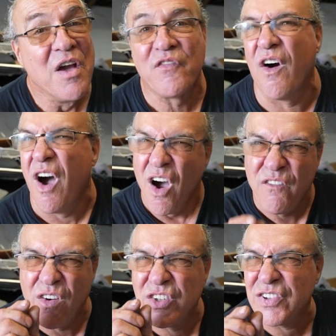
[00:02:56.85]

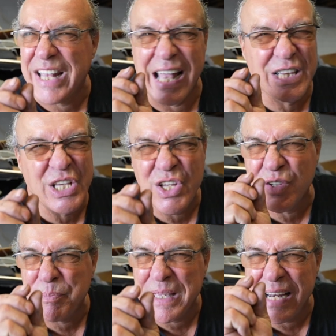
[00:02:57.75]
For just that little
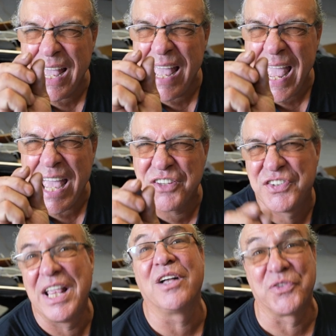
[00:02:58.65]
bit of edge,
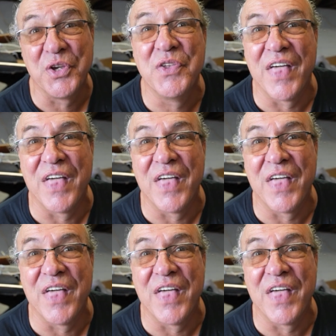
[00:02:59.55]
they'll do